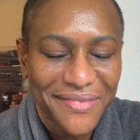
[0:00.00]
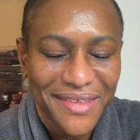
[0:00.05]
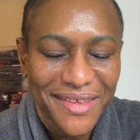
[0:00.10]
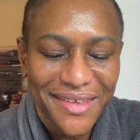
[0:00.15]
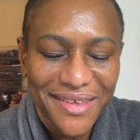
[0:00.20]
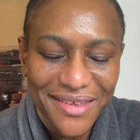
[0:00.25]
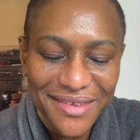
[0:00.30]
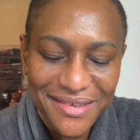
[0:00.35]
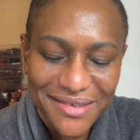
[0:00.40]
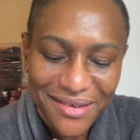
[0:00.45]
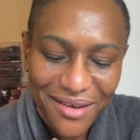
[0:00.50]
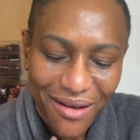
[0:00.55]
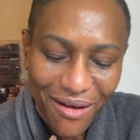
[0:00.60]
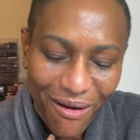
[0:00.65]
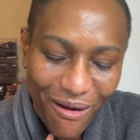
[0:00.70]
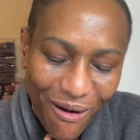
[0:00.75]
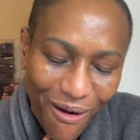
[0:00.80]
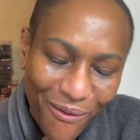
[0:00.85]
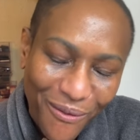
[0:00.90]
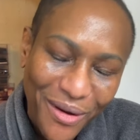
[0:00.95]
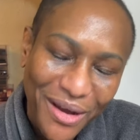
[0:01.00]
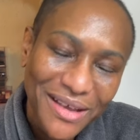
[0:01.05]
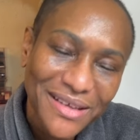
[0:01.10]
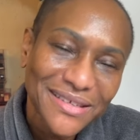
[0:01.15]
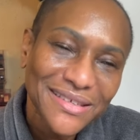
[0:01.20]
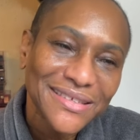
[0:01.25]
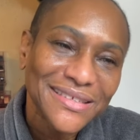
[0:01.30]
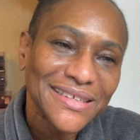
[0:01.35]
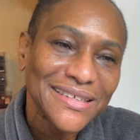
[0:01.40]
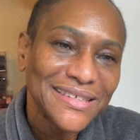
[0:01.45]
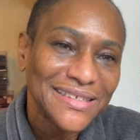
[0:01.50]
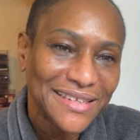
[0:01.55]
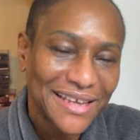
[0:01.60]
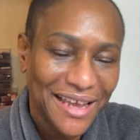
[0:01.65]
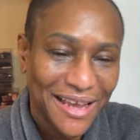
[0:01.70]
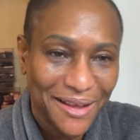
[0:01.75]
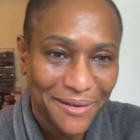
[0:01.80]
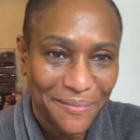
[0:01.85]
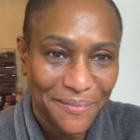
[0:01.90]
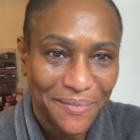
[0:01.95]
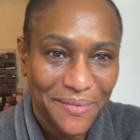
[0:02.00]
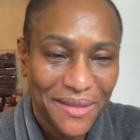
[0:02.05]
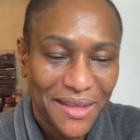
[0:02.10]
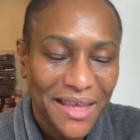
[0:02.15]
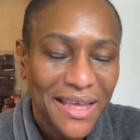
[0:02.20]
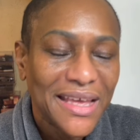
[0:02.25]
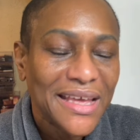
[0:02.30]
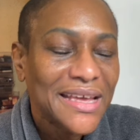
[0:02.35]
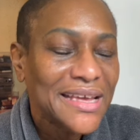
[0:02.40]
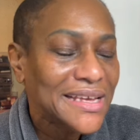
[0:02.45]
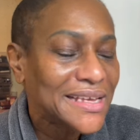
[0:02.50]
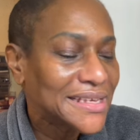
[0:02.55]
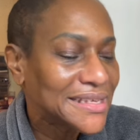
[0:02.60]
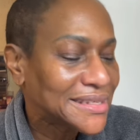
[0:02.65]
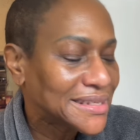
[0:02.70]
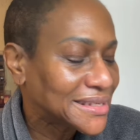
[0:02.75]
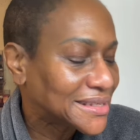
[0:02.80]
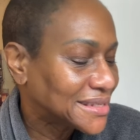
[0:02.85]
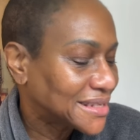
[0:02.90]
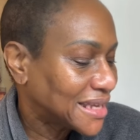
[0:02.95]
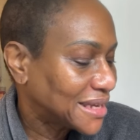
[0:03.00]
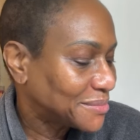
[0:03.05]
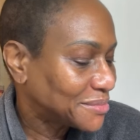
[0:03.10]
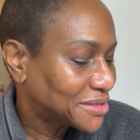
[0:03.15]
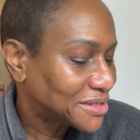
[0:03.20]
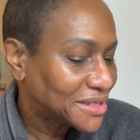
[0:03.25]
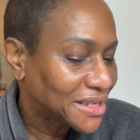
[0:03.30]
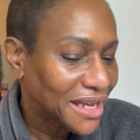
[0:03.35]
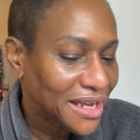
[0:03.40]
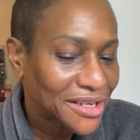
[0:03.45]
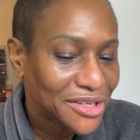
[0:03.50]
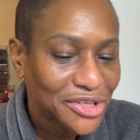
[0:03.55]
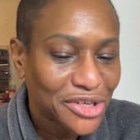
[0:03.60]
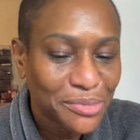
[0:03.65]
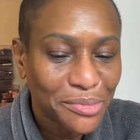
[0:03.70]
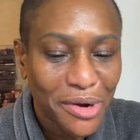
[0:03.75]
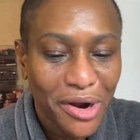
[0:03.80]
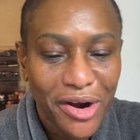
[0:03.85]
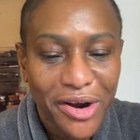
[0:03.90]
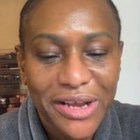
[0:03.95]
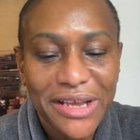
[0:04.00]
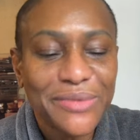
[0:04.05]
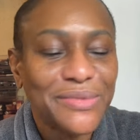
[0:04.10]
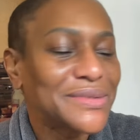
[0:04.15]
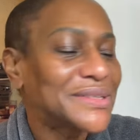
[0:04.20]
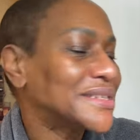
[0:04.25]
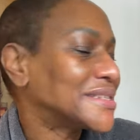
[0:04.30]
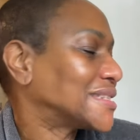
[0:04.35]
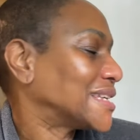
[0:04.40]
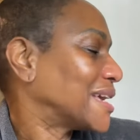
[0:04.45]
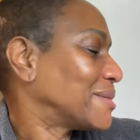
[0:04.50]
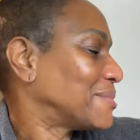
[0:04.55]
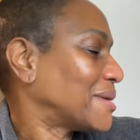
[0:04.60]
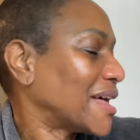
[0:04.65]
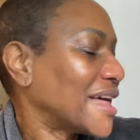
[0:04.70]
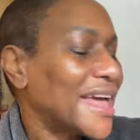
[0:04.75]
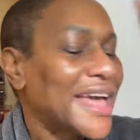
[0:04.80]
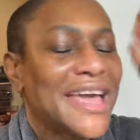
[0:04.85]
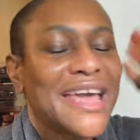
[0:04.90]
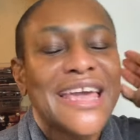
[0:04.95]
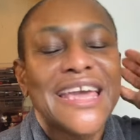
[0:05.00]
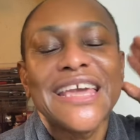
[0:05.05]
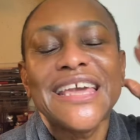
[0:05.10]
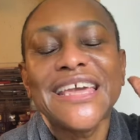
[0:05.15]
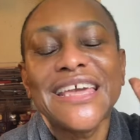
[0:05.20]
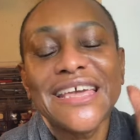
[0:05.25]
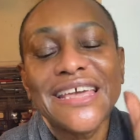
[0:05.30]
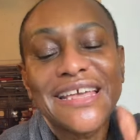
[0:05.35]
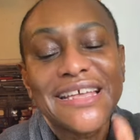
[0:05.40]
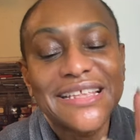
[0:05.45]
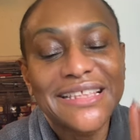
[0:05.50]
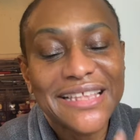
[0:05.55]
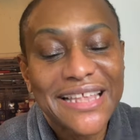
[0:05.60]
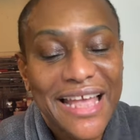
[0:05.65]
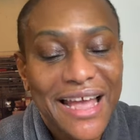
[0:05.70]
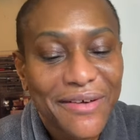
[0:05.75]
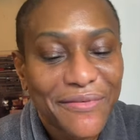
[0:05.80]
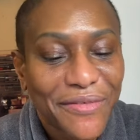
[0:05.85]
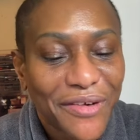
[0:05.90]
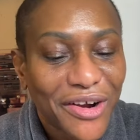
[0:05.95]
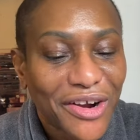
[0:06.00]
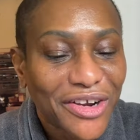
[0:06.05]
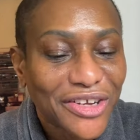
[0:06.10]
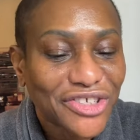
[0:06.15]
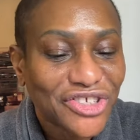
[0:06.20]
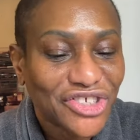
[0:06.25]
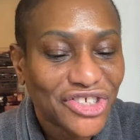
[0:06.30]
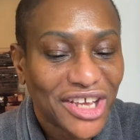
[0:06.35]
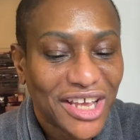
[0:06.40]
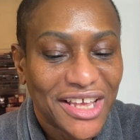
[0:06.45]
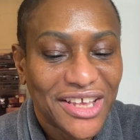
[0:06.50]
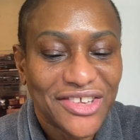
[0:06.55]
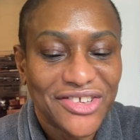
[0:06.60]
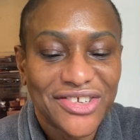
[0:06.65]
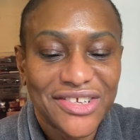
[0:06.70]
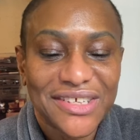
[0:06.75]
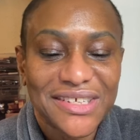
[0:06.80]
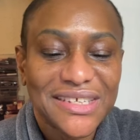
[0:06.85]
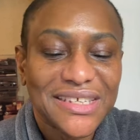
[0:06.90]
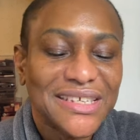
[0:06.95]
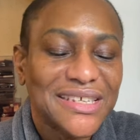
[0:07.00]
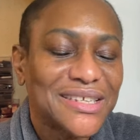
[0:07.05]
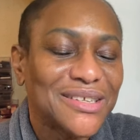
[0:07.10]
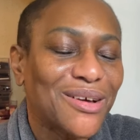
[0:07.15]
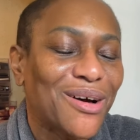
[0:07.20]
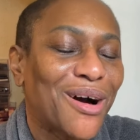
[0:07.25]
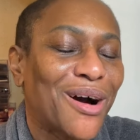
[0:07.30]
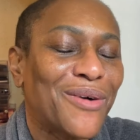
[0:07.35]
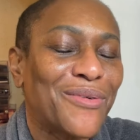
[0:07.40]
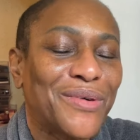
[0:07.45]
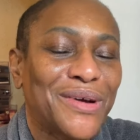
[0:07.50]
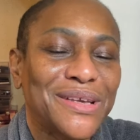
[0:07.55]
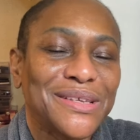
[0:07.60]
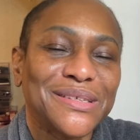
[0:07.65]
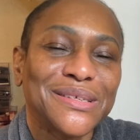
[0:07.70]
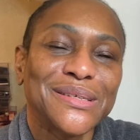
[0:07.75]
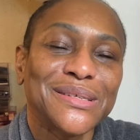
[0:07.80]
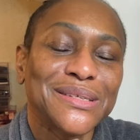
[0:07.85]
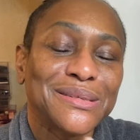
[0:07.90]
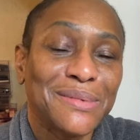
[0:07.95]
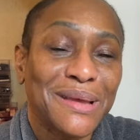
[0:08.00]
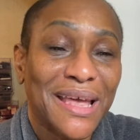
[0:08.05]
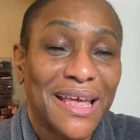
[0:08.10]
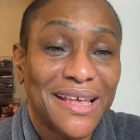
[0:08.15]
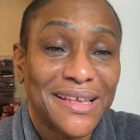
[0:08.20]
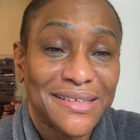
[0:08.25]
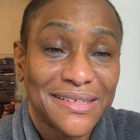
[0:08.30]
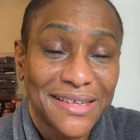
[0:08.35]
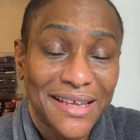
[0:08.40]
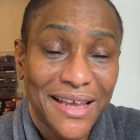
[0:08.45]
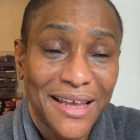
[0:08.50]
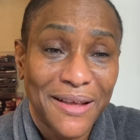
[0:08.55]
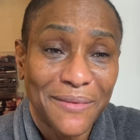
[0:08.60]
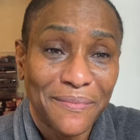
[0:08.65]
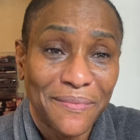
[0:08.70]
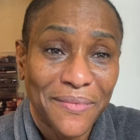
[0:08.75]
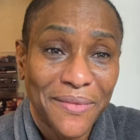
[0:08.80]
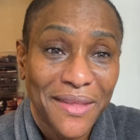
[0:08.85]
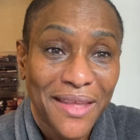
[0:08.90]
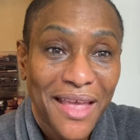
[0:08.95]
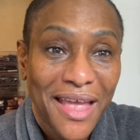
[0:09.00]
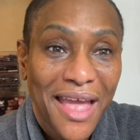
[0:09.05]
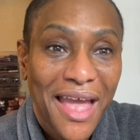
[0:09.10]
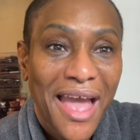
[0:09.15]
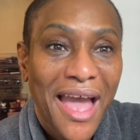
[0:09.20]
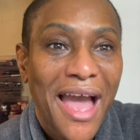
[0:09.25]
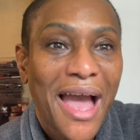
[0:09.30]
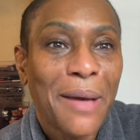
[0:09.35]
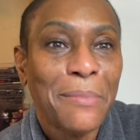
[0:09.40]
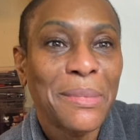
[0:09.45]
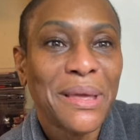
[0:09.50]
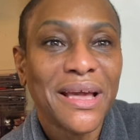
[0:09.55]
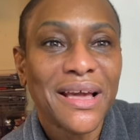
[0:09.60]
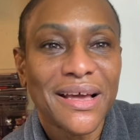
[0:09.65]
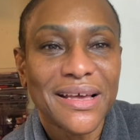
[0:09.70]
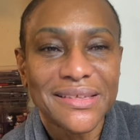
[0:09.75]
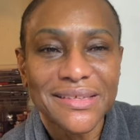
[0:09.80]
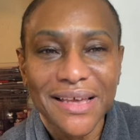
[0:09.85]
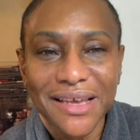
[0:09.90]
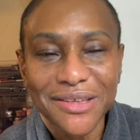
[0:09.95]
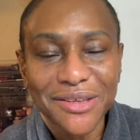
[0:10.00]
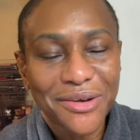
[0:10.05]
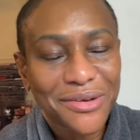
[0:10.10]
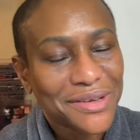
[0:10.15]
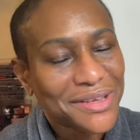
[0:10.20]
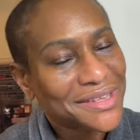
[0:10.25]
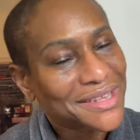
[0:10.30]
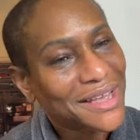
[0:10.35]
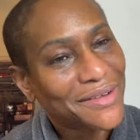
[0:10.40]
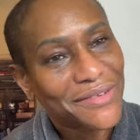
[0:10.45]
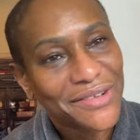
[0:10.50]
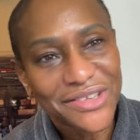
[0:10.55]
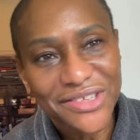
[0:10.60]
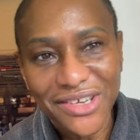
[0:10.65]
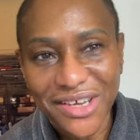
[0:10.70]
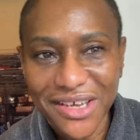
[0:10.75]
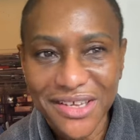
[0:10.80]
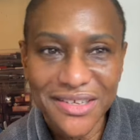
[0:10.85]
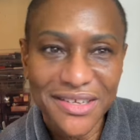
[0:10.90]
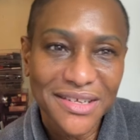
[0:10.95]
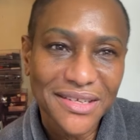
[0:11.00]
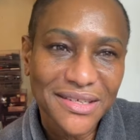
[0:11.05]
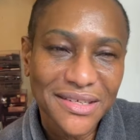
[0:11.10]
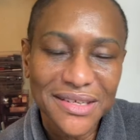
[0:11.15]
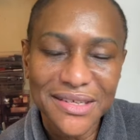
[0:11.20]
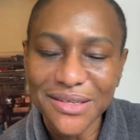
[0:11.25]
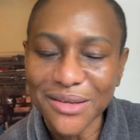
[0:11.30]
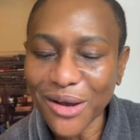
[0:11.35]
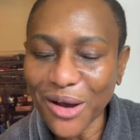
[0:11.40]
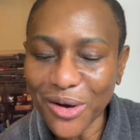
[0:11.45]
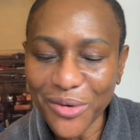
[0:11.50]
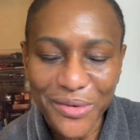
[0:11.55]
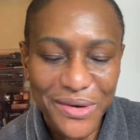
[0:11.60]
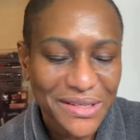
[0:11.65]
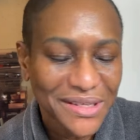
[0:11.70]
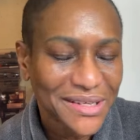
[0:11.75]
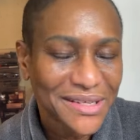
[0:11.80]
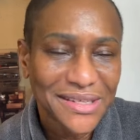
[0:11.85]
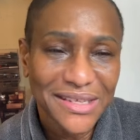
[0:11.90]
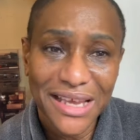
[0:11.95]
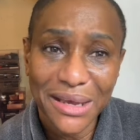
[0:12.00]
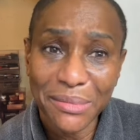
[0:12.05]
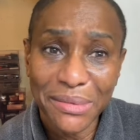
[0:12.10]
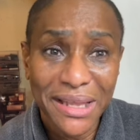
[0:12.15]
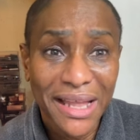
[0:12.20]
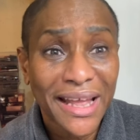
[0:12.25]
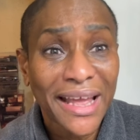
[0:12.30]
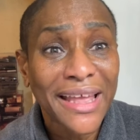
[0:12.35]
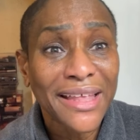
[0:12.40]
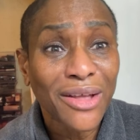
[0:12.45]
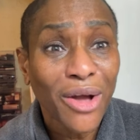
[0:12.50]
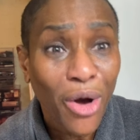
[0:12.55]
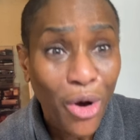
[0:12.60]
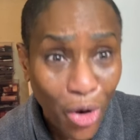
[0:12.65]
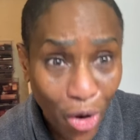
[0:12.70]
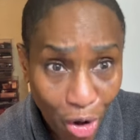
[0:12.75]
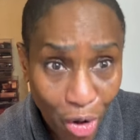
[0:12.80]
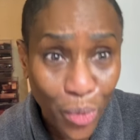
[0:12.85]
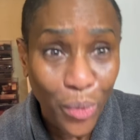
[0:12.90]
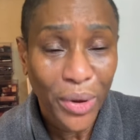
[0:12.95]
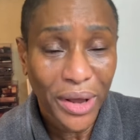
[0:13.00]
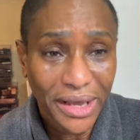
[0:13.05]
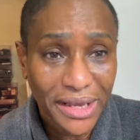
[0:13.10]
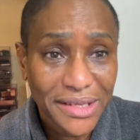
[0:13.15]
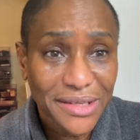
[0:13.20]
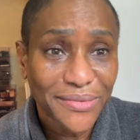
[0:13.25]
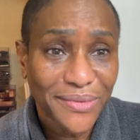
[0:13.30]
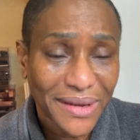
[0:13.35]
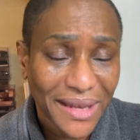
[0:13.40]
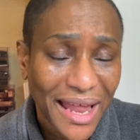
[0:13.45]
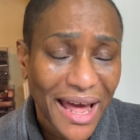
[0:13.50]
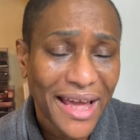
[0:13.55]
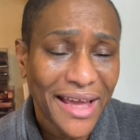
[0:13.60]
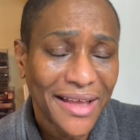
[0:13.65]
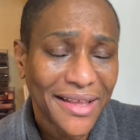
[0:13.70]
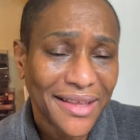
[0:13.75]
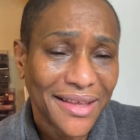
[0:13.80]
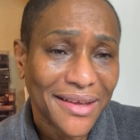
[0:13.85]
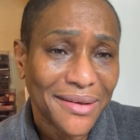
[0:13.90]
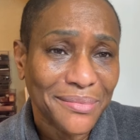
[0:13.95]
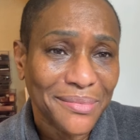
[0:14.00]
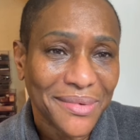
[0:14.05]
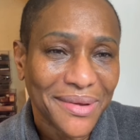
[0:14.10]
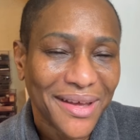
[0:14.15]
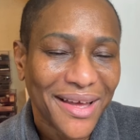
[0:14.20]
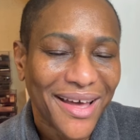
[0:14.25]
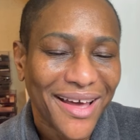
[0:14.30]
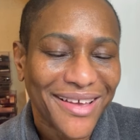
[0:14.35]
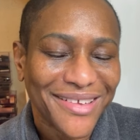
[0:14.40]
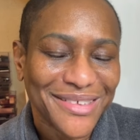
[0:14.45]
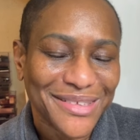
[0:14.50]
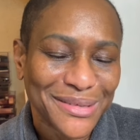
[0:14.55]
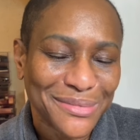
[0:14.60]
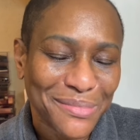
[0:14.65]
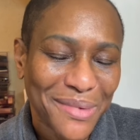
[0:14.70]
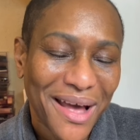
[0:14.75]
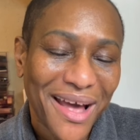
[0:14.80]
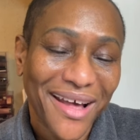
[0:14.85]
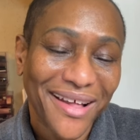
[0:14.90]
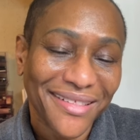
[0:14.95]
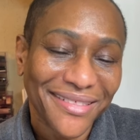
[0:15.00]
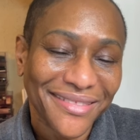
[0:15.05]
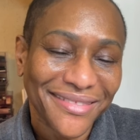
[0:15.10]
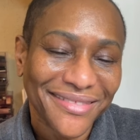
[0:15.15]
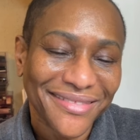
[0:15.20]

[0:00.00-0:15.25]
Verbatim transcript: He's always the same. He's the same today, tomorrow. He was the same yet. He never changes. He's always the same. And because I know he never changes, he's always the same and I can always rely on him, I smile.